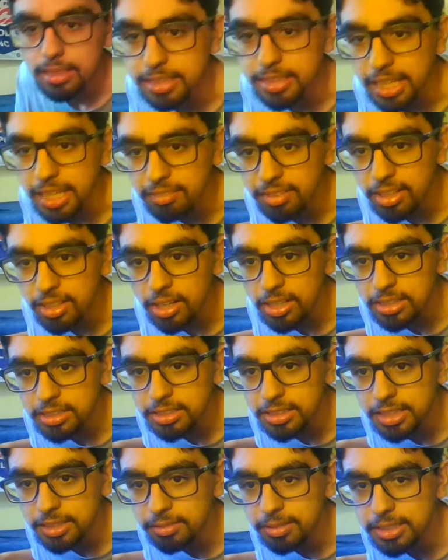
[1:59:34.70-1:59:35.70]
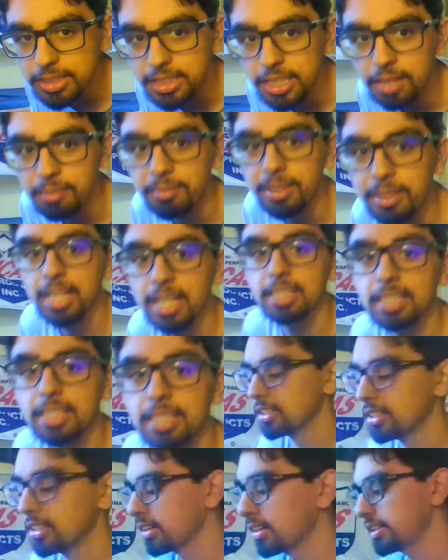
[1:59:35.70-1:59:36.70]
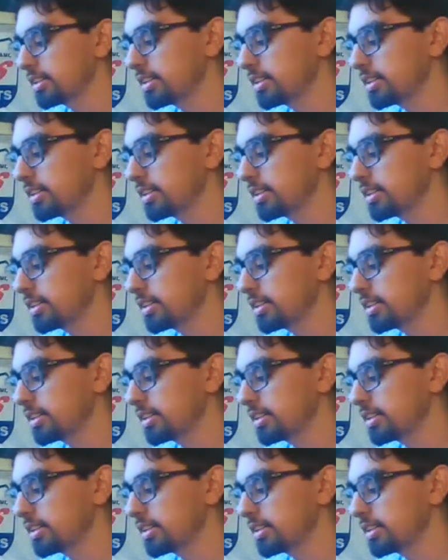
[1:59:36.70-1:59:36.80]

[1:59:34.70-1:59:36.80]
David RC, what's up, man? Sorry,